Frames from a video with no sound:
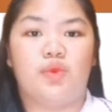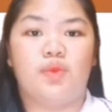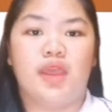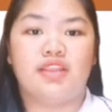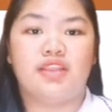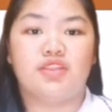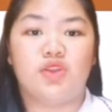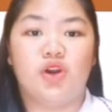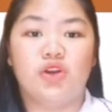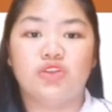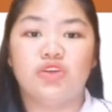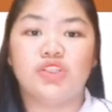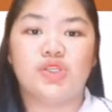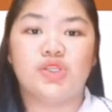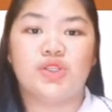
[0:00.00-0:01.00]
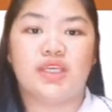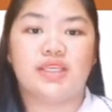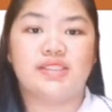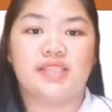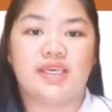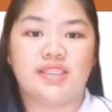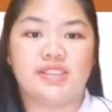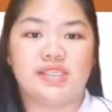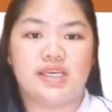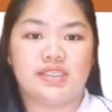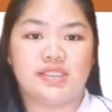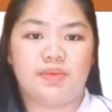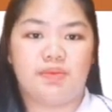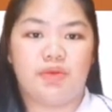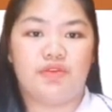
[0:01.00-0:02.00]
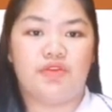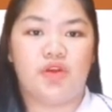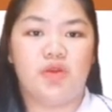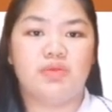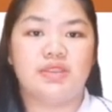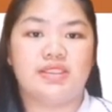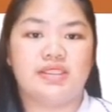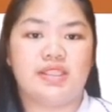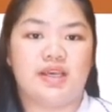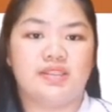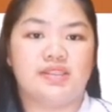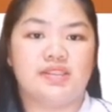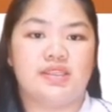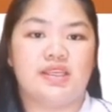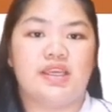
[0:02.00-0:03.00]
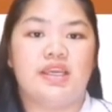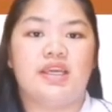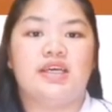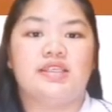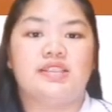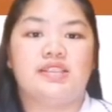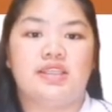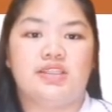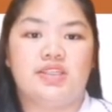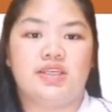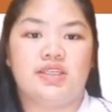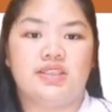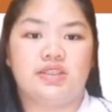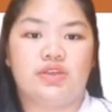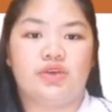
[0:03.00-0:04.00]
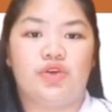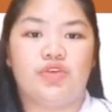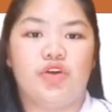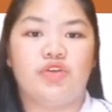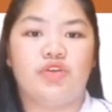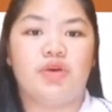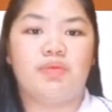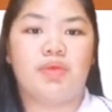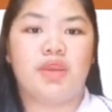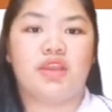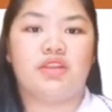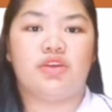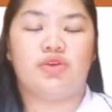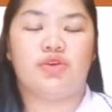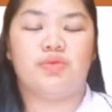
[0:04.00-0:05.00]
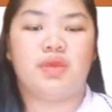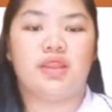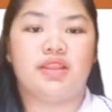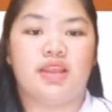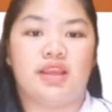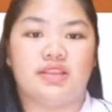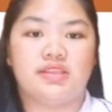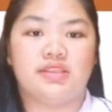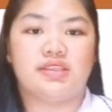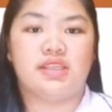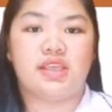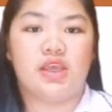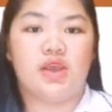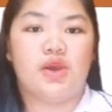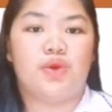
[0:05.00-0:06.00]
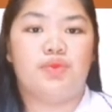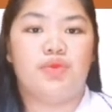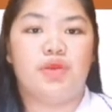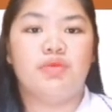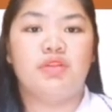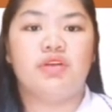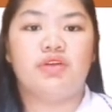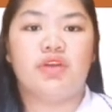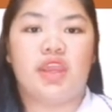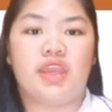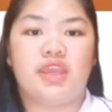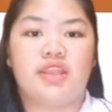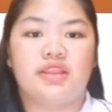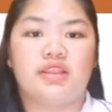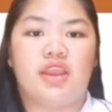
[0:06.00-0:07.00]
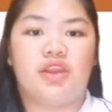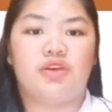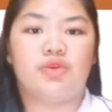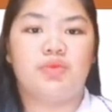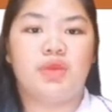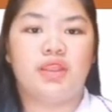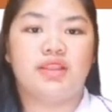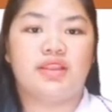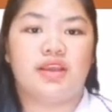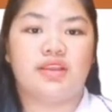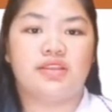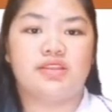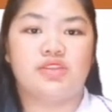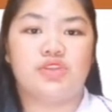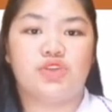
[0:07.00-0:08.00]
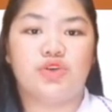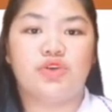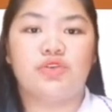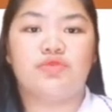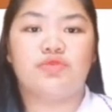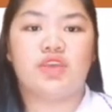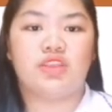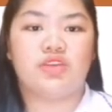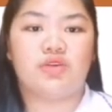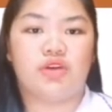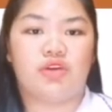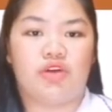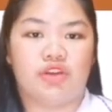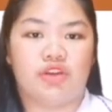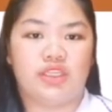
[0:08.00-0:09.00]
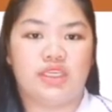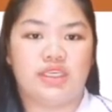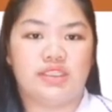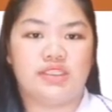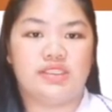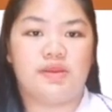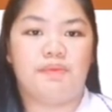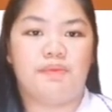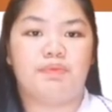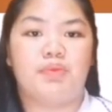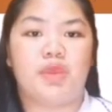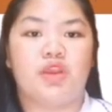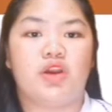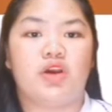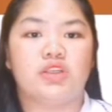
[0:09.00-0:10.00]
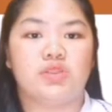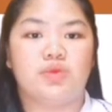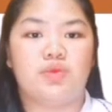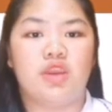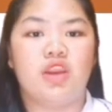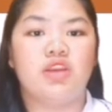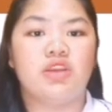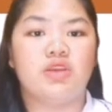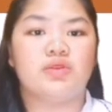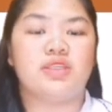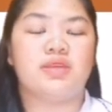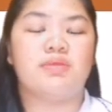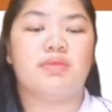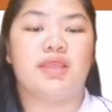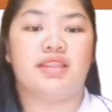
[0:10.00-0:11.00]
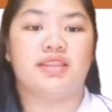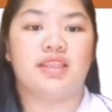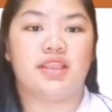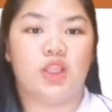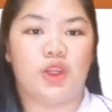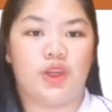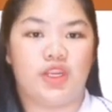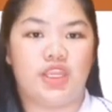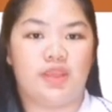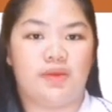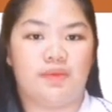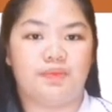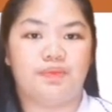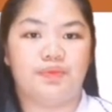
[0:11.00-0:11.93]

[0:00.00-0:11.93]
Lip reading: When Dr. Chun assigns us a performance task, such as choreographing an aerobic dance, we will create the aerobic dance through video recordings because we are using blended learning.